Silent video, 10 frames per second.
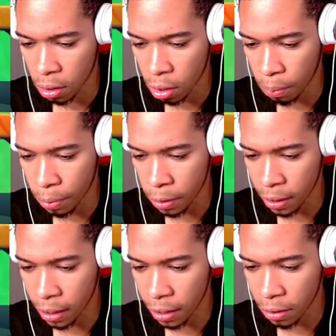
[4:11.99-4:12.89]
compared to a
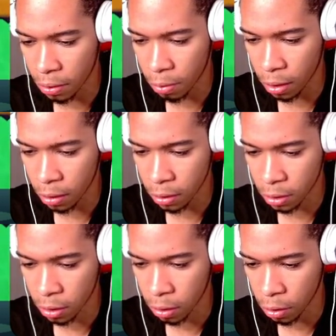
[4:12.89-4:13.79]
lot of other brawlers.
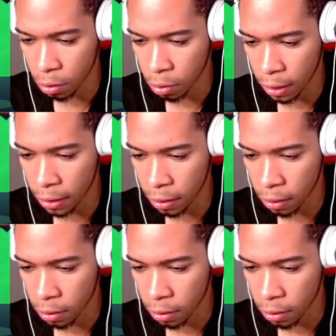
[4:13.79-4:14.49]
Let me go right there.